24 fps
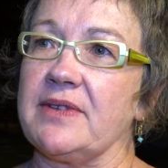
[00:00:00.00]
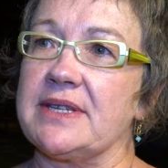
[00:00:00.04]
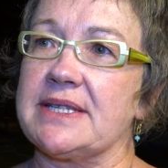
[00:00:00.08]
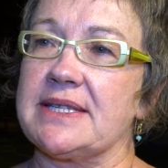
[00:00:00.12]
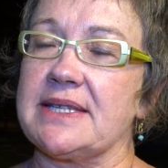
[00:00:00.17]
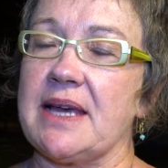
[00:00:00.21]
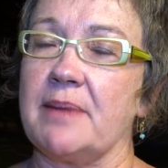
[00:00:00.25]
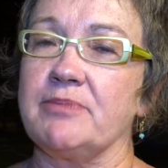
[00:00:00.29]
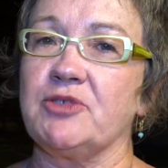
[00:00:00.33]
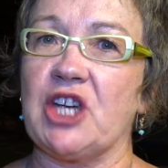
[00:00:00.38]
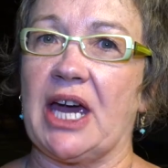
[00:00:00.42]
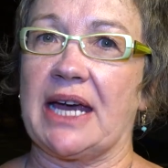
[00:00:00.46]
the
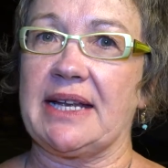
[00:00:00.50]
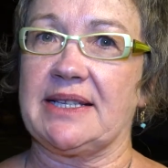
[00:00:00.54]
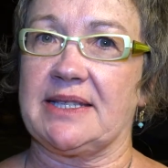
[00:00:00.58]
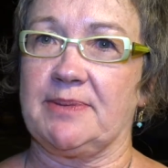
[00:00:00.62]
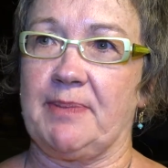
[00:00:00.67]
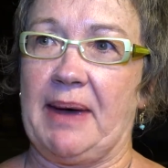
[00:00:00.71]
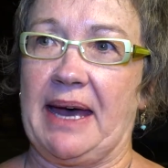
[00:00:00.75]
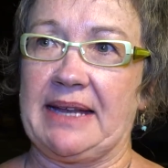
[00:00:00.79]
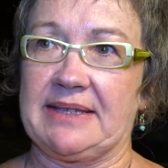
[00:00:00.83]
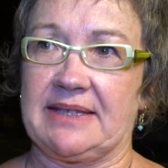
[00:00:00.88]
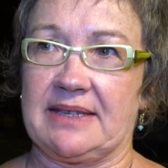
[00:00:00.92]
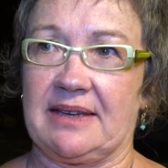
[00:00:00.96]
subject
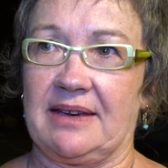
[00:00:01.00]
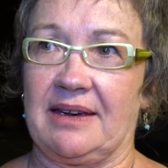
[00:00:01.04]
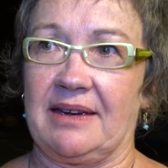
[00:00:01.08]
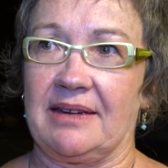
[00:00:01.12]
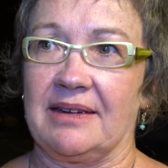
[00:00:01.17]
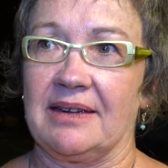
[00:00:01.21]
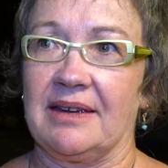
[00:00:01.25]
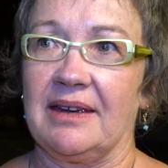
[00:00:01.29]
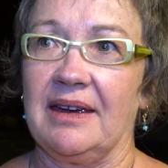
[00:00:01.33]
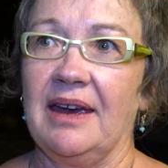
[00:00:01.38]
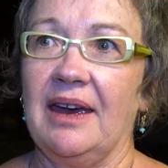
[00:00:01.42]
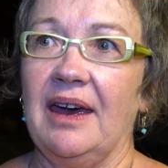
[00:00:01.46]

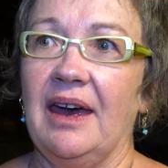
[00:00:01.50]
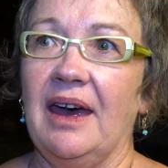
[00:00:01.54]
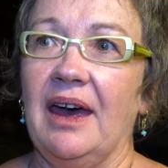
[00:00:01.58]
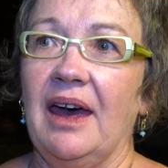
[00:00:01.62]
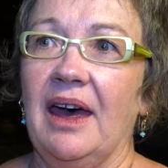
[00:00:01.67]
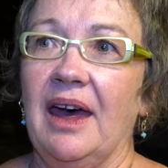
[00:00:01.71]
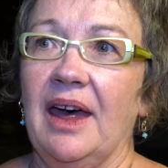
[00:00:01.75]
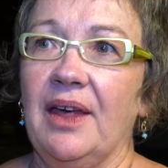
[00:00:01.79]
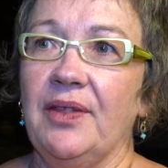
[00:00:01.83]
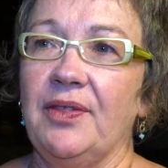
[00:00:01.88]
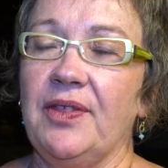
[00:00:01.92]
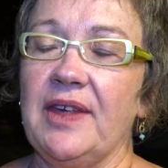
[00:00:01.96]
matter.
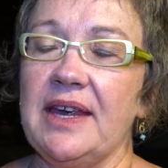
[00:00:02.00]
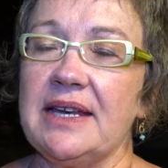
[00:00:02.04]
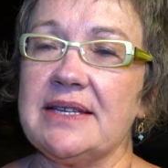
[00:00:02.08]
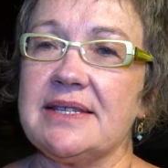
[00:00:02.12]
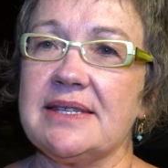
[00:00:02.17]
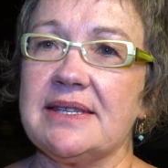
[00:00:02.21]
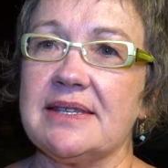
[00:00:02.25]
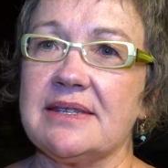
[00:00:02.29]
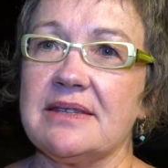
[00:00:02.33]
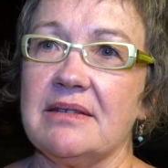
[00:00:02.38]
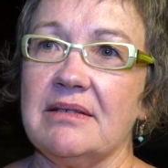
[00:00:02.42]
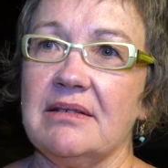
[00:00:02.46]

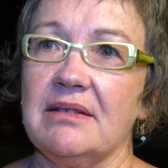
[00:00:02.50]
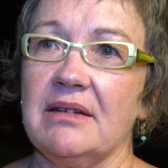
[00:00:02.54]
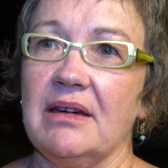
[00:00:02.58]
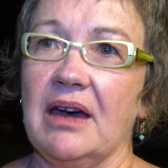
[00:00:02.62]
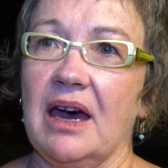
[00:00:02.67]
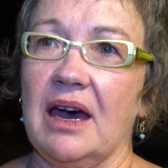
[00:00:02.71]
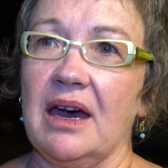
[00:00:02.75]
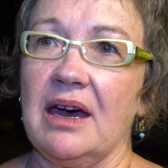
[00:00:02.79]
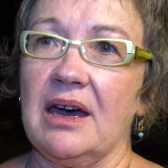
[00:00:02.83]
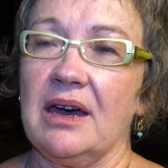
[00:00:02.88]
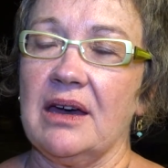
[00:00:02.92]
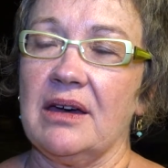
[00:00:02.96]
This,
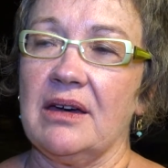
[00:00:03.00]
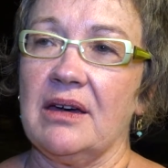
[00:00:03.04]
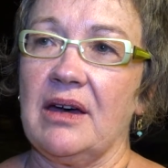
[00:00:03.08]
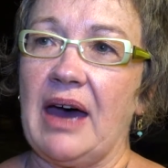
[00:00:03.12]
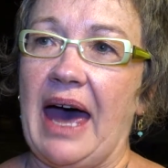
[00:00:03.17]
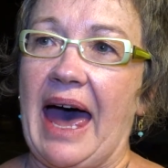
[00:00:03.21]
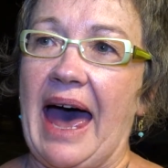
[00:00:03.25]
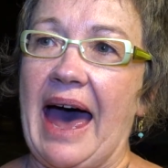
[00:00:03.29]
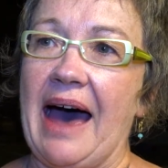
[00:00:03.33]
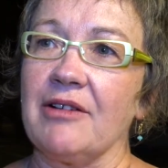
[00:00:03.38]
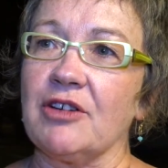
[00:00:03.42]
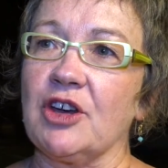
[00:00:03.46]

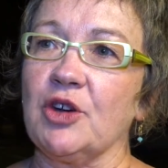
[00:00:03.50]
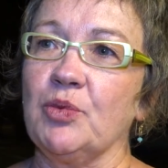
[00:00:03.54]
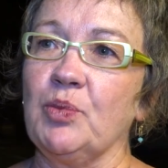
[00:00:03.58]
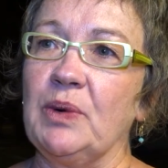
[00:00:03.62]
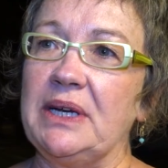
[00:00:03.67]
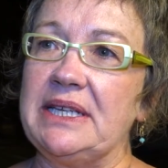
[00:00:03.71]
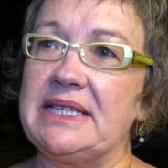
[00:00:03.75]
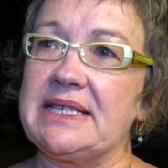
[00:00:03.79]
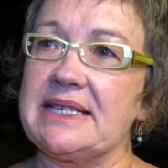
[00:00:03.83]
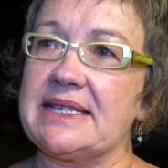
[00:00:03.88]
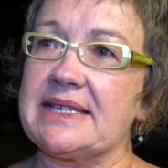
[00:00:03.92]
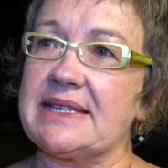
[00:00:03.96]
how can
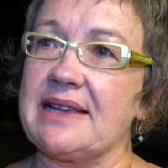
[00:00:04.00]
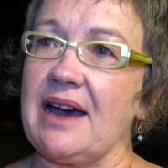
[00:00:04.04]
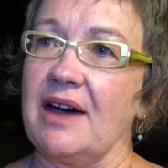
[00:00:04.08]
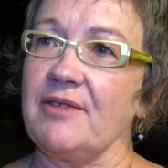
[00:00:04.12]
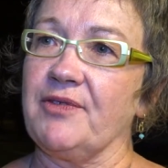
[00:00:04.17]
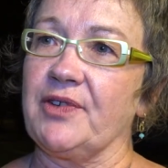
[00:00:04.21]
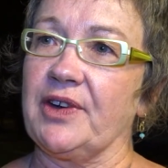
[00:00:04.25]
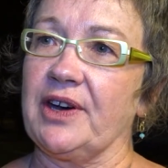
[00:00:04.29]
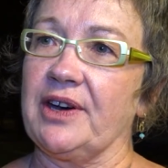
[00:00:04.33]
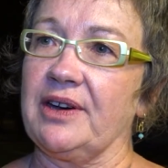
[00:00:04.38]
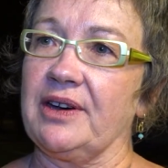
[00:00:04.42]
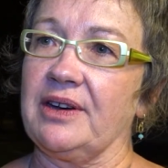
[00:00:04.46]
we
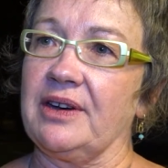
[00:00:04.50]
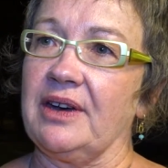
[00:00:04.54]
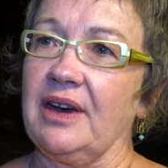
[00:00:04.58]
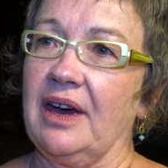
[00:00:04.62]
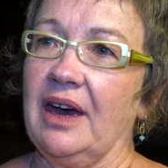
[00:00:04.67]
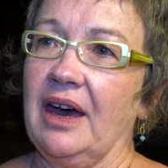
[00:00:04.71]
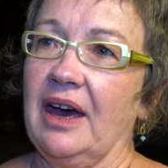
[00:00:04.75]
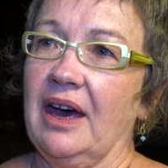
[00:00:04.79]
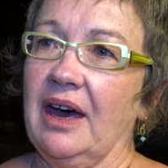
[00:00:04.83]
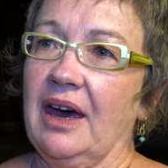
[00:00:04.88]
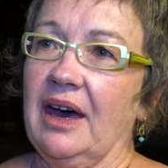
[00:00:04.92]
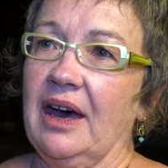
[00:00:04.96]
discover
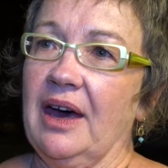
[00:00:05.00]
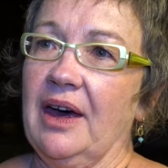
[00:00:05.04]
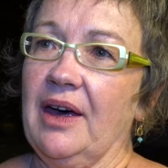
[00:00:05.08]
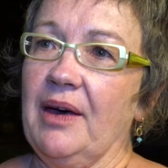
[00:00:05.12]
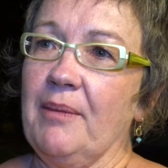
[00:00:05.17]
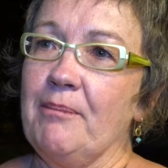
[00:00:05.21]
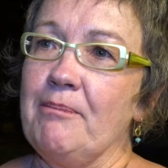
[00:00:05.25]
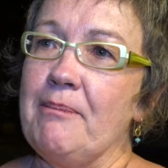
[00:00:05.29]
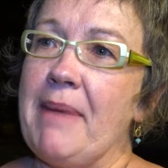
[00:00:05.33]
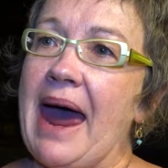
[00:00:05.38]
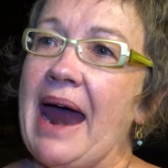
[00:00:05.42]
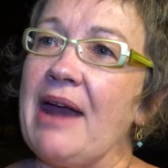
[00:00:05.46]

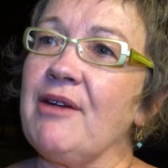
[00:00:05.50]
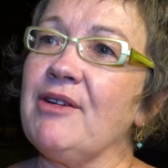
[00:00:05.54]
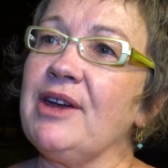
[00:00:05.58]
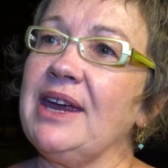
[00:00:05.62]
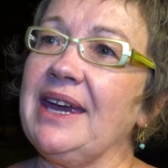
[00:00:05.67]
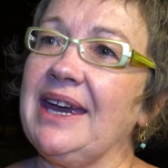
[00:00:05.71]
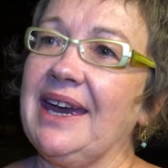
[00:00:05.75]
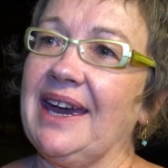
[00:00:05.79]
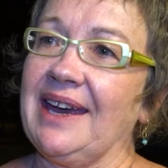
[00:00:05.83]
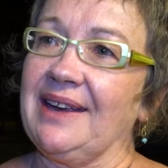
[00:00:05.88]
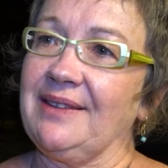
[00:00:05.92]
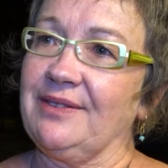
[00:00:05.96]

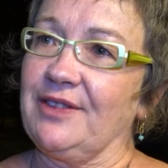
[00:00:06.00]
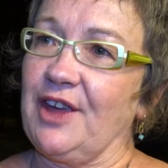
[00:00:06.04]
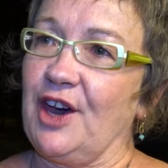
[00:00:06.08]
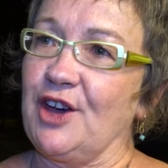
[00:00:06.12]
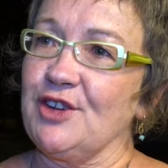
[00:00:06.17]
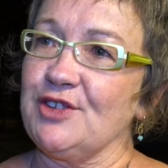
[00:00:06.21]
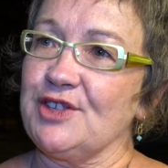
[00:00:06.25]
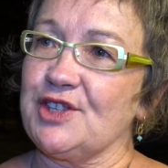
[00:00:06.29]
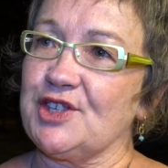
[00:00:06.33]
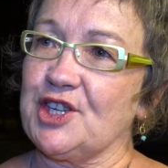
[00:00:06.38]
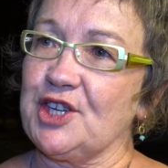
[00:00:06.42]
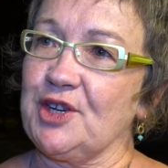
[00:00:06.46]
marrying
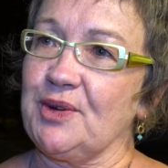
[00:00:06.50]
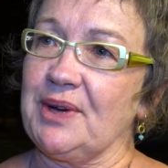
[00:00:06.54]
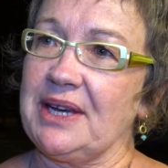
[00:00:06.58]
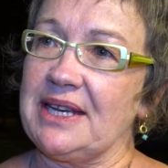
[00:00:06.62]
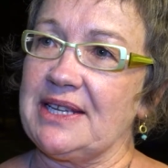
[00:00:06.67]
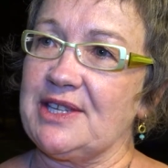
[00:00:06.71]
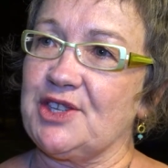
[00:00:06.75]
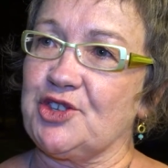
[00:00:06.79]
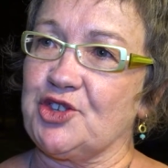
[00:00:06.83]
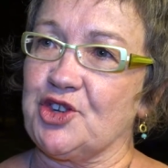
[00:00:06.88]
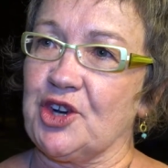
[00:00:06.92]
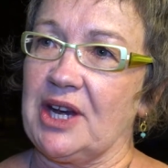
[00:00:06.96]
those two
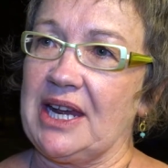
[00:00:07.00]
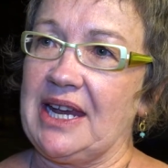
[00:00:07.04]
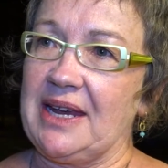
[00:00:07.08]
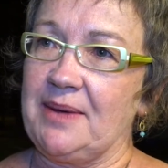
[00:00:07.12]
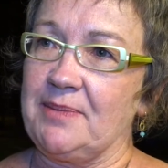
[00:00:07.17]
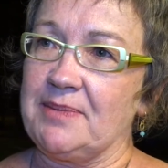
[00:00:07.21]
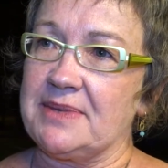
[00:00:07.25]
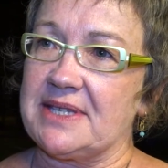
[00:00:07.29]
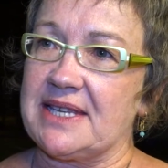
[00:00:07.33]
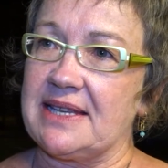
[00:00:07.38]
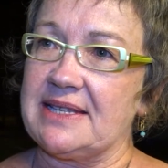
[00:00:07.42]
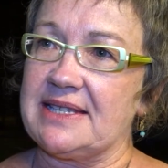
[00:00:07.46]

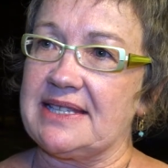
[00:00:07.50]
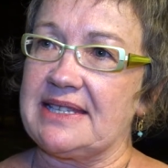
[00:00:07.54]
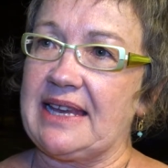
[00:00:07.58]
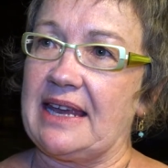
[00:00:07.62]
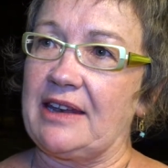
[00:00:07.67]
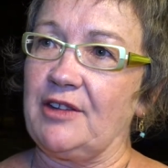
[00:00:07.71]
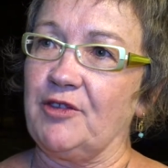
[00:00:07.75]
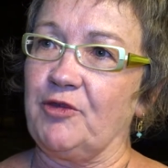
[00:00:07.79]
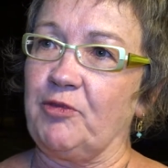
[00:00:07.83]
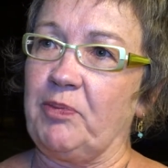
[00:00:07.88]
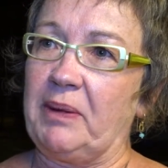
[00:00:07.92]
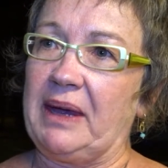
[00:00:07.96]
extremes
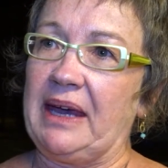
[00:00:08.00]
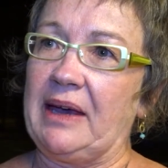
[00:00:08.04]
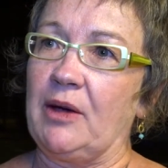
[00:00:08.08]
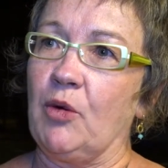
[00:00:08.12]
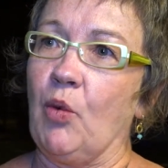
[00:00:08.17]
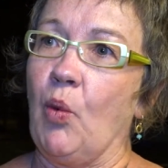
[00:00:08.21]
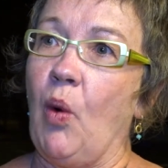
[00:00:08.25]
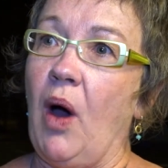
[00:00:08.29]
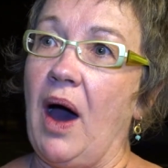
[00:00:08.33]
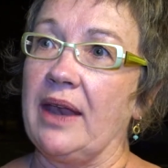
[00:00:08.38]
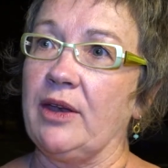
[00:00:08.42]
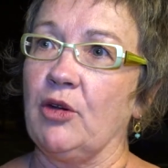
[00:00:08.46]
instead of
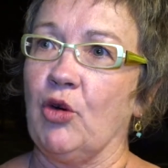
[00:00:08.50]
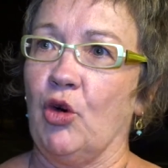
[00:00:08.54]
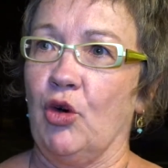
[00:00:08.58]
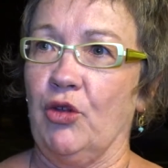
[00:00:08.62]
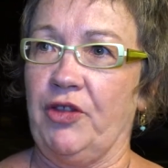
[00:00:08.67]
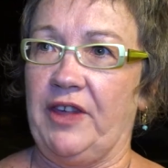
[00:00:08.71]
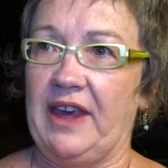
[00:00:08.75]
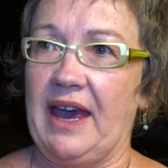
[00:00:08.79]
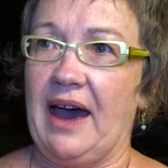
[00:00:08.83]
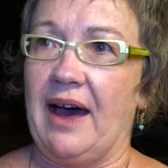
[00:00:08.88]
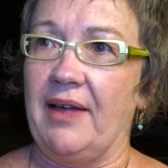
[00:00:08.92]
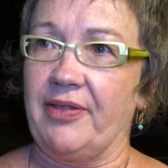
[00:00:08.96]
being one or
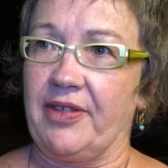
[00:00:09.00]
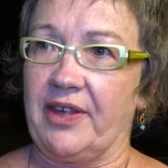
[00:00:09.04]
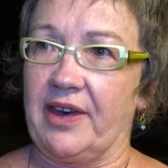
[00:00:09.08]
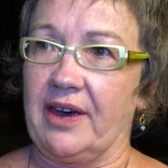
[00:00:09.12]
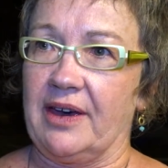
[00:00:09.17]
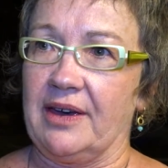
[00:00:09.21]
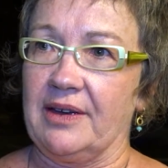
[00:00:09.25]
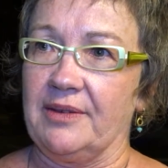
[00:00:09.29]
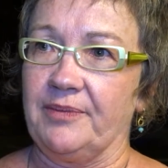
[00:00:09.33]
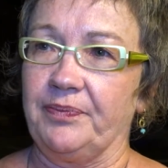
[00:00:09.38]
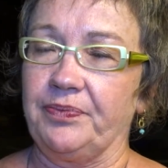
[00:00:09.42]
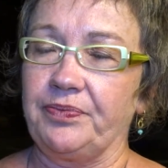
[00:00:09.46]
the
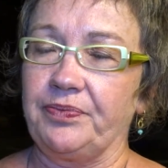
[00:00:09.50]
other?